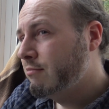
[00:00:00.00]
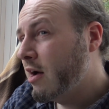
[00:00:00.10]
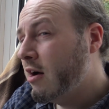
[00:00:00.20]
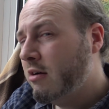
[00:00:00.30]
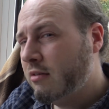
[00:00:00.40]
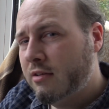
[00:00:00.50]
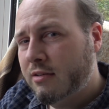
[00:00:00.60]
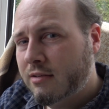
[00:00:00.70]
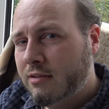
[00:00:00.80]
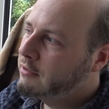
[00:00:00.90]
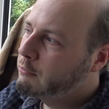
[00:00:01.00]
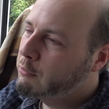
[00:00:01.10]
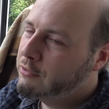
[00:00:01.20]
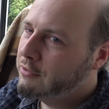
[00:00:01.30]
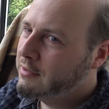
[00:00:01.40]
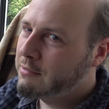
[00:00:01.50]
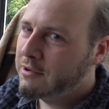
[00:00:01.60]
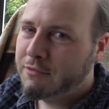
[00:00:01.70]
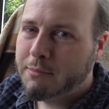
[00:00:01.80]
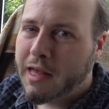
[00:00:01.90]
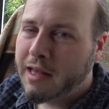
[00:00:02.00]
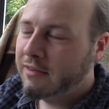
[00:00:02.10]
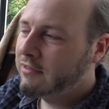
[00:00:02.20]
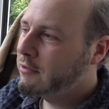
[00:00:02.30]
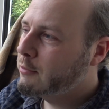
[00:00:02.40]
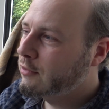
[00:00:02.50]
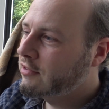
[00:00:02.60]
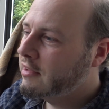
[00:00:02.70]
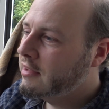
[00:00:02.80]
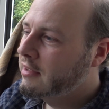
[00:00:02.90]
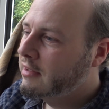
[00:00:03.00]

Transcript: park. I don't know what we're doing apart from that, so we'll see.